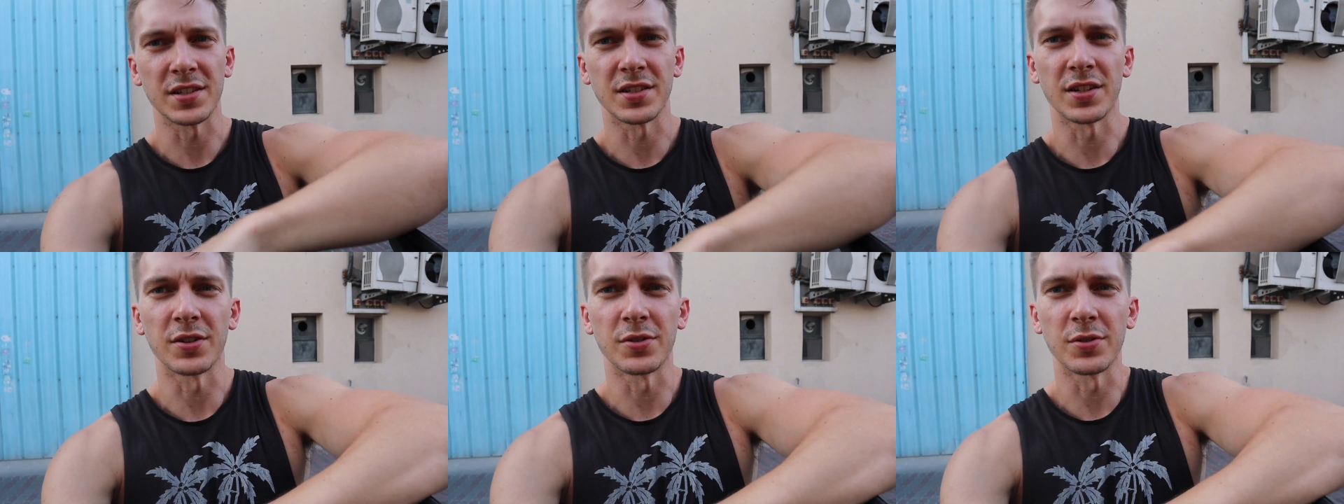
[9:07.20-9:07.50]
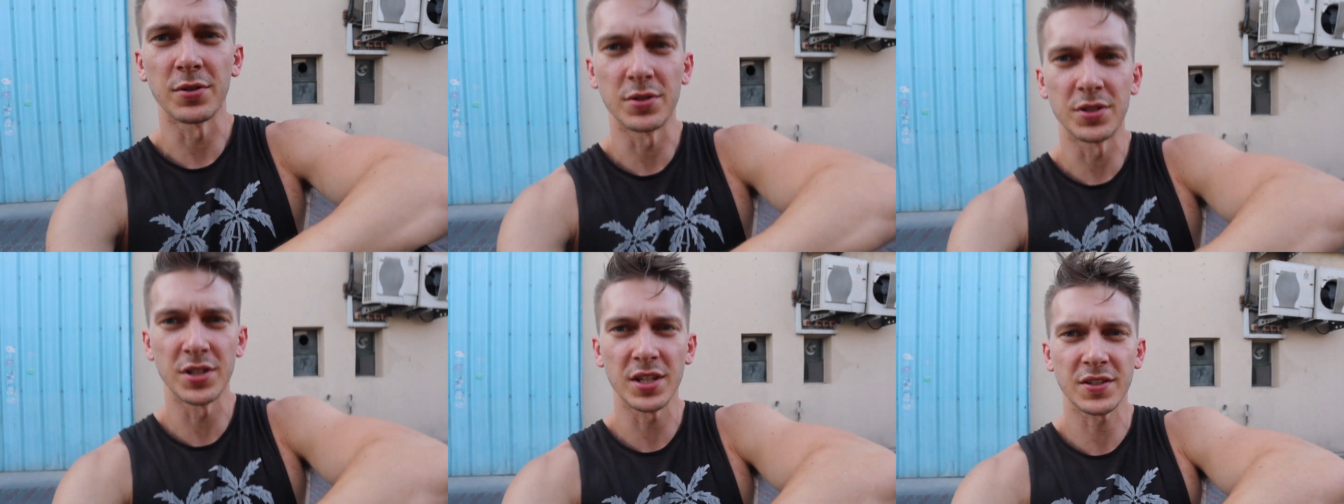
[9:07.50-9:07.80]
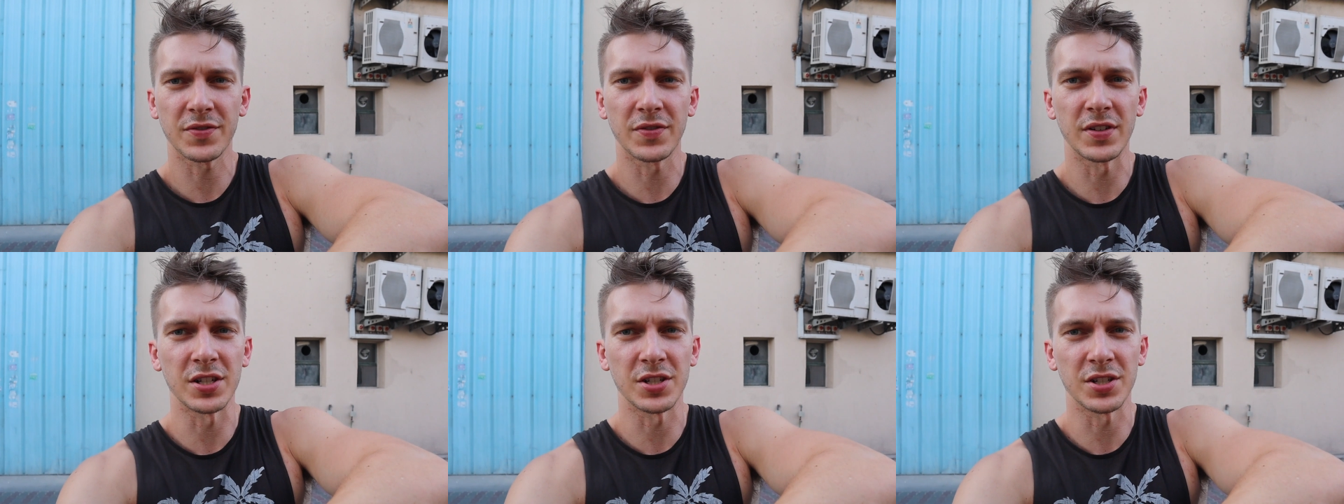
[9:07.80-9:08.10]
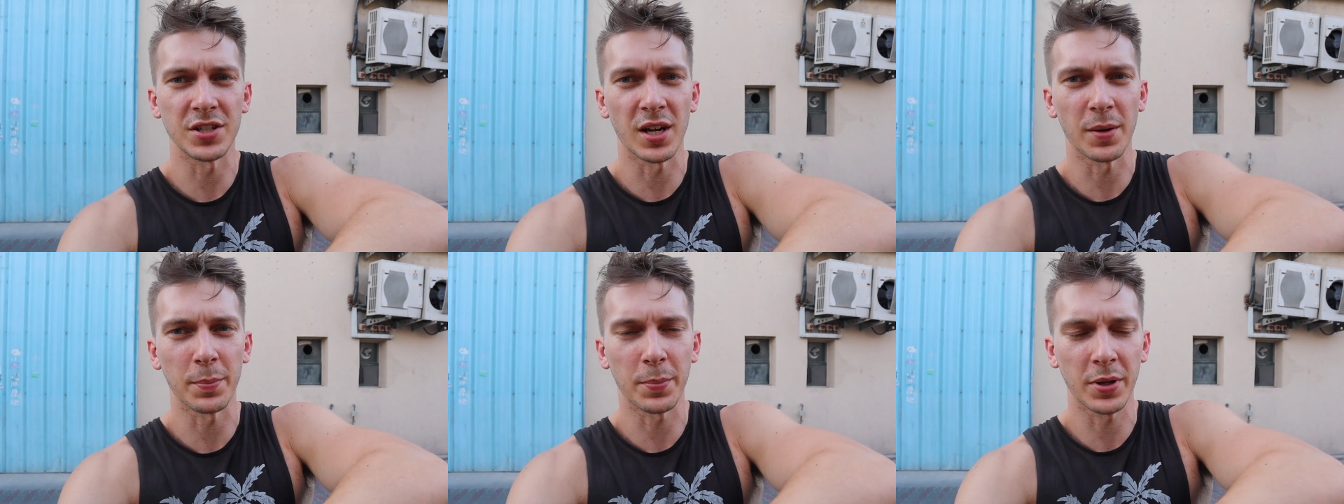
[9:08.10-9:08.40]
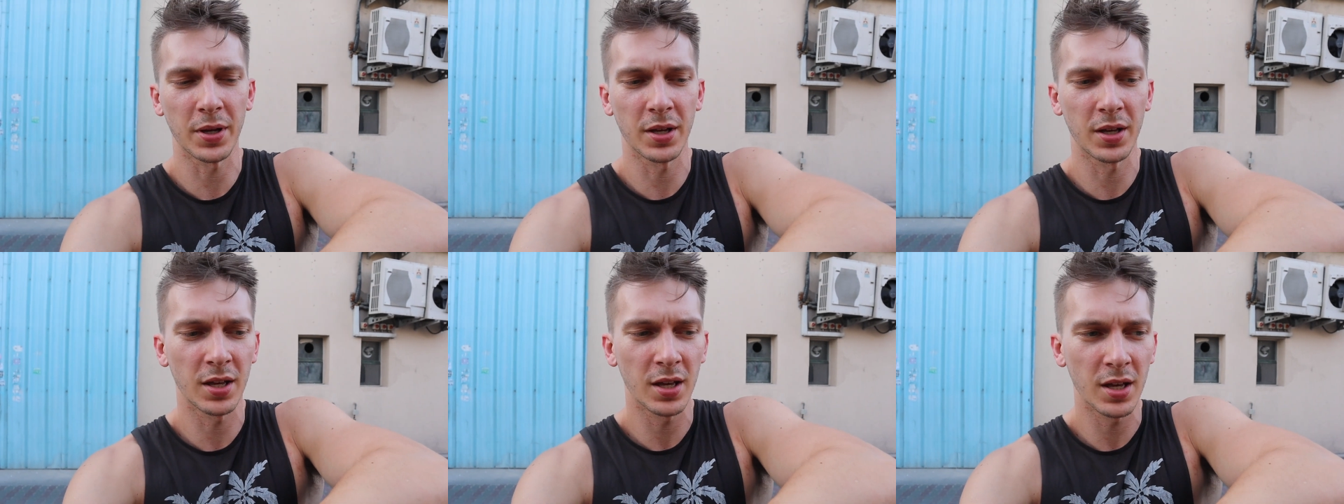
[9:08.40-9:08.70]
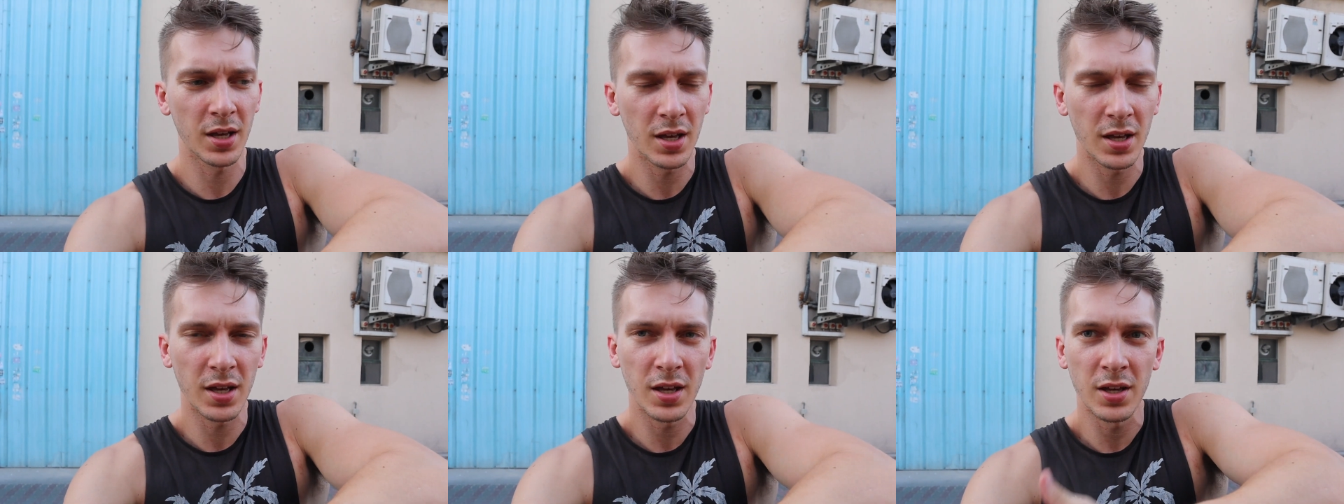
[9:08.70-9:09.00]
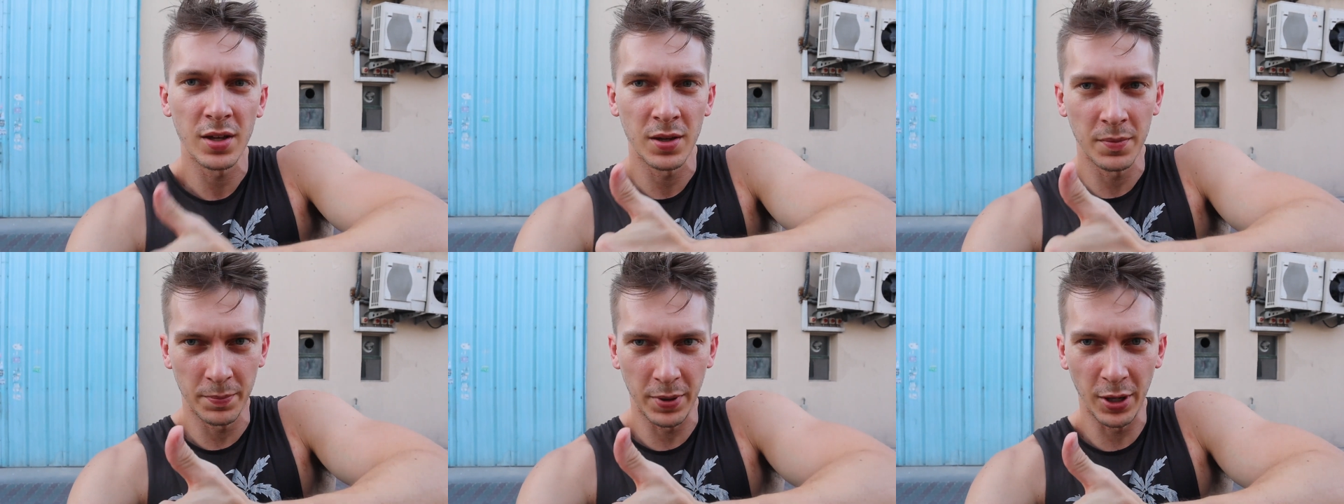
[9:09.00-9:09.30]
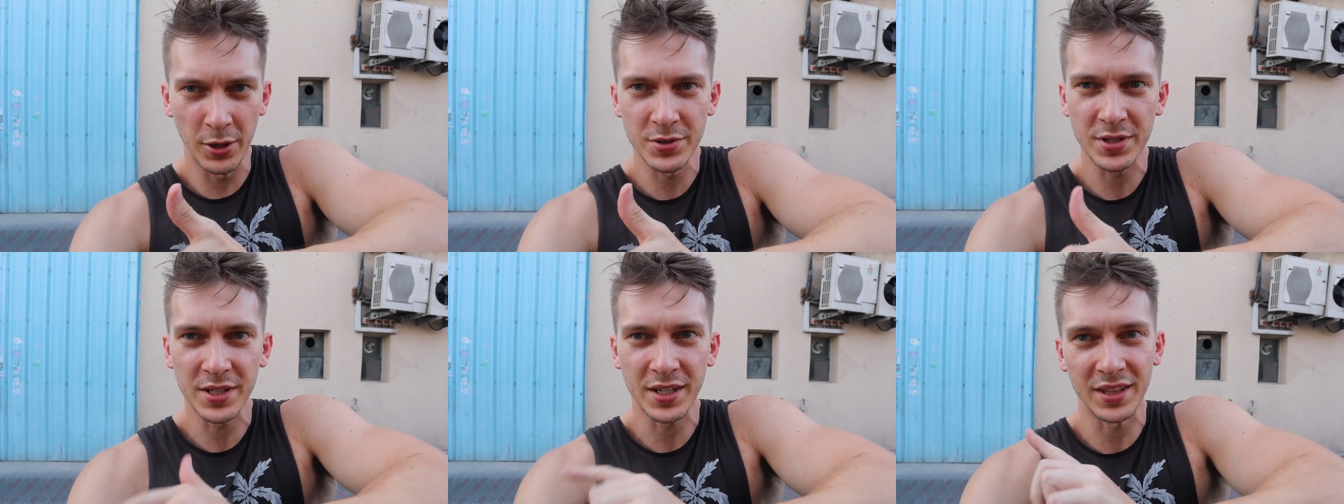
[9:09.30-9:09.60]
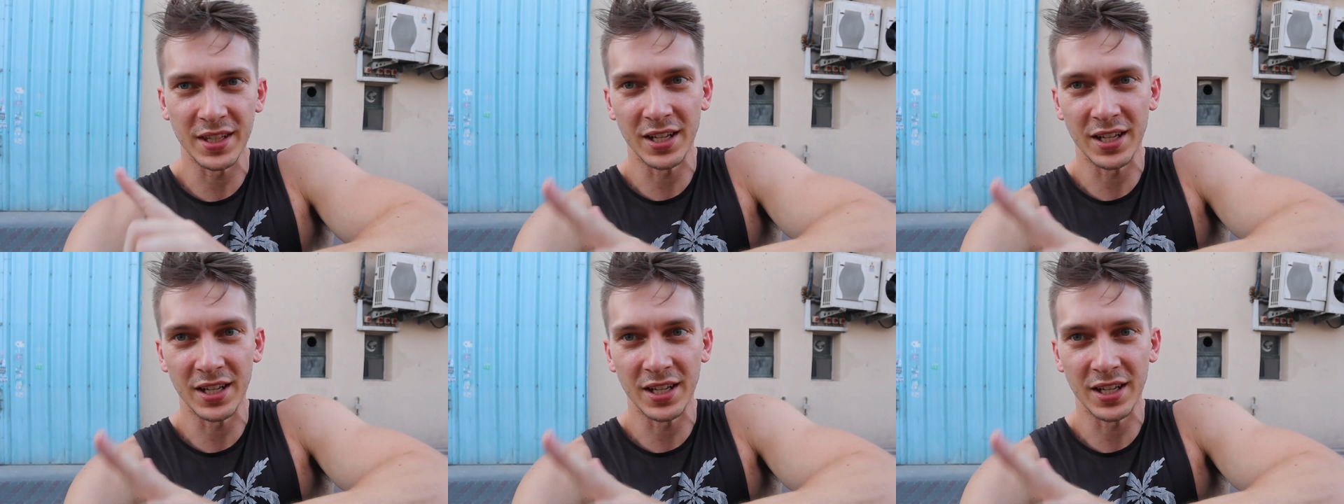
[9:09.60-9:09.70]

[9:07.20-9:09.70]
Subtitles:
so just finished up posing,